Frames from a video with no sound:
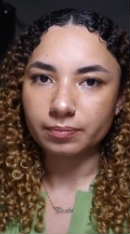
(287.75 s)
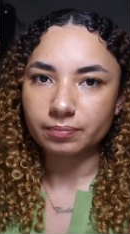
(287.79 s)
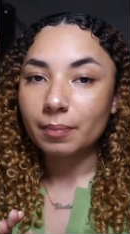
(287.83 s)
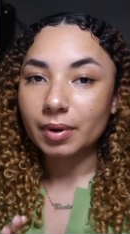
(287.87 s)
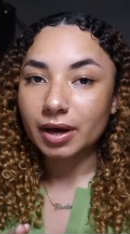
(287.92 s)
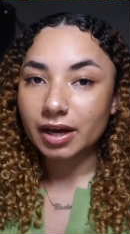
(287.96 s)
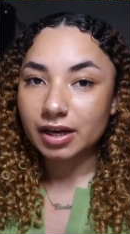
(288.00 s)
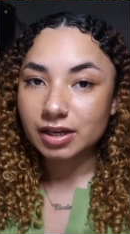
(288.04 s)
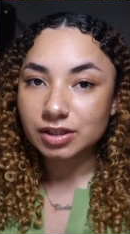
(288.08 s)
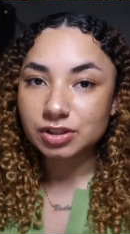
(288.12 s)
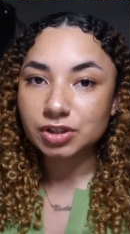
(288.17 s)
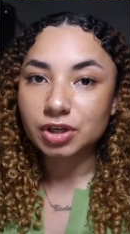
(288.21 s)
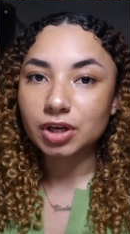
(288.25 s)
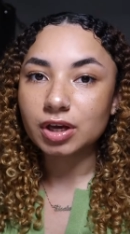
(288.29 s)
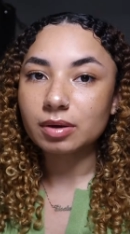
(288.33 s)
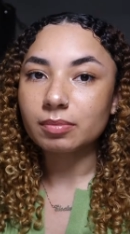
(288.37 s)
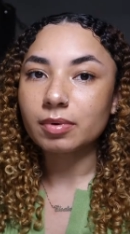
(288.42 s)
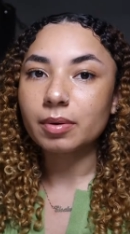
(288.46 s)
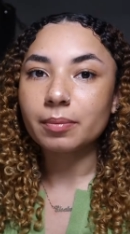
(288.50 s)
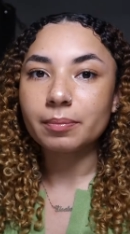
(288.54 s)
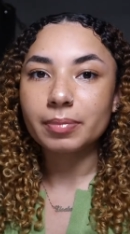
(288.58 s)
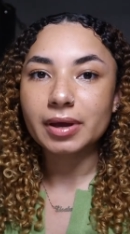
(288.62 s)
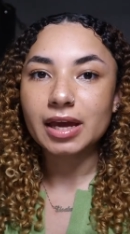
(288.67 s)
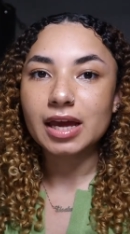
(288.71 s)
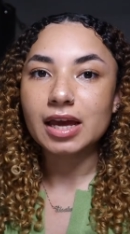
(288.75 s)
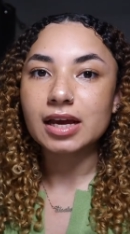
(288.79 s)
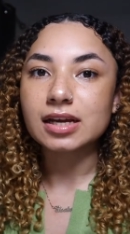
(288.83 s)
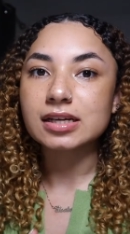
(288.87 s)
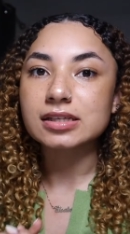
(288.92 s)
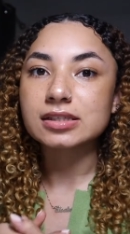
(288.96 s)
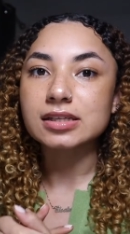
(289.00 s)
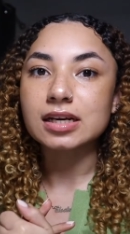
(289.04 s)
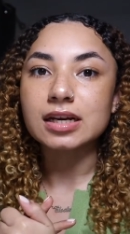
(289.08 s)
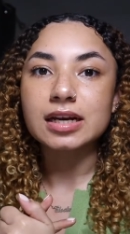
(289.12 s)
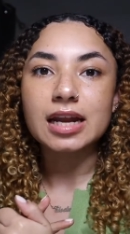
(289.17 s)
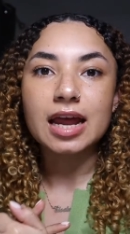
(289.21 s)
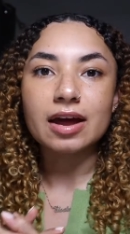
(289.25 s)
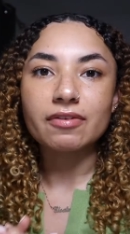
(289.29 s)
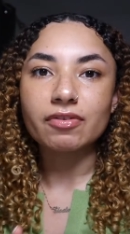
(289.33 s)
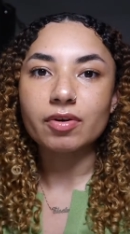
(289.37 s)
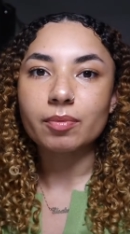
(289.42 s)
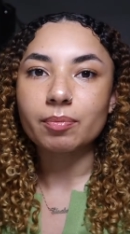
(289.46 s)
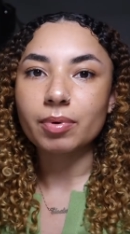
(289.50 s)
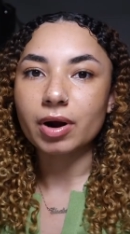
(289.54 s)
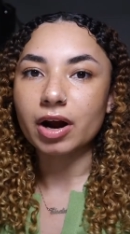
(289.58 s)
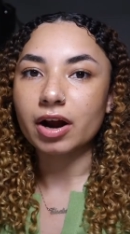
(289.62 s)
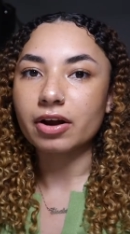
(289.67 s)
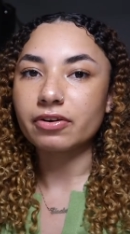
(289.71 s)
because human beings are never
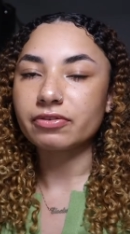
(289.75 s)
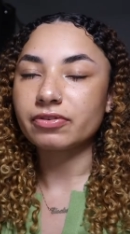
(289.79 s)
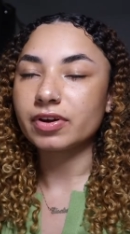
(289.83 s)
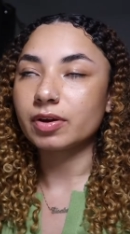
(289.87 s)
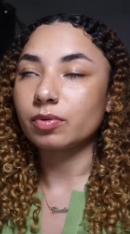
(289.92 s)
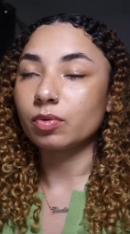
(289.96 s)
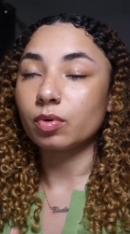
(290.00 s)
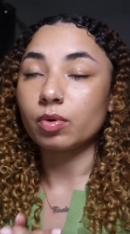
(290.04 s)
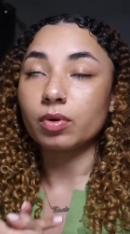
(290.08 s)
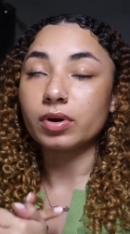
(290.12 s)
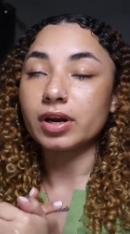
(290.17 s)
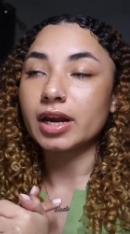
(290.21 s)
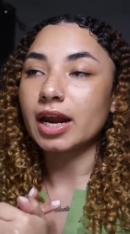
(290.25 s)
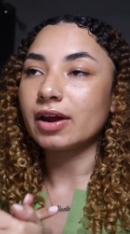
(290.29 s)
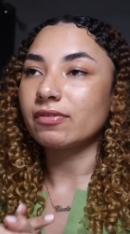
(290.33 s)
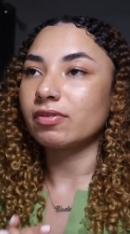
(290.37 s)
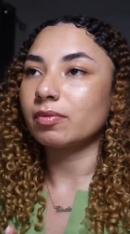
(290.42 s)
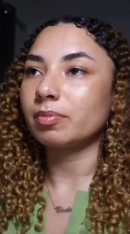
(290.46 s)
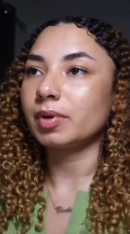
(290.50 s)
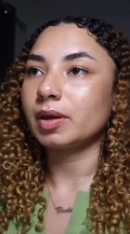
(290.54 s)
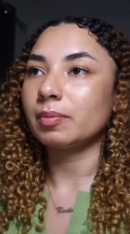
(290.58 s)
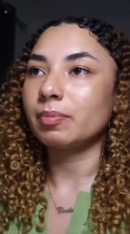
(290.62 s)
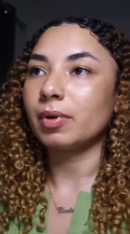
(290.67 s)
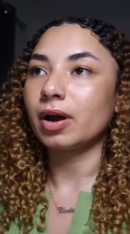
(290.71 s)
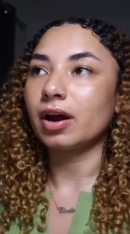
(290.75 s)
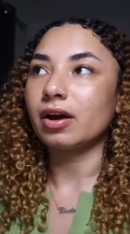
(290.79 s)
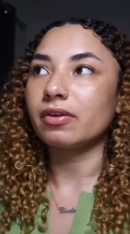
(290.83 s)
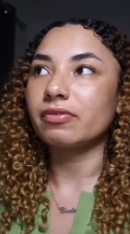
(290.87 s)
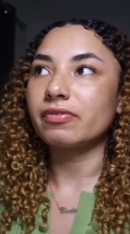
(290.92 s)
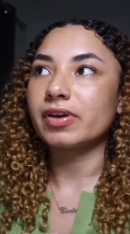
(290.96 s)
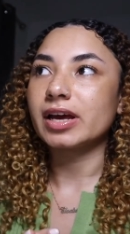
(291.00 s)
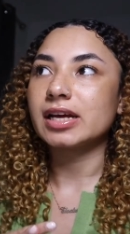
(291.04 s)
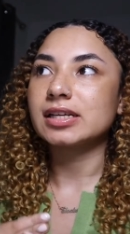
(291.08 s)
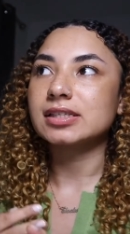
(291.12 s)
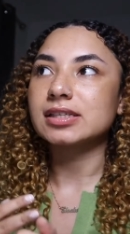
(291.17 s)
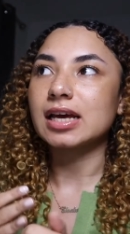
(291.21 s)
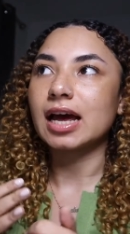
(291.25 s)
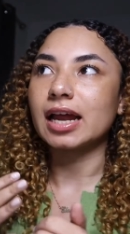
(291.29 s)
perfect. We will never be perfect.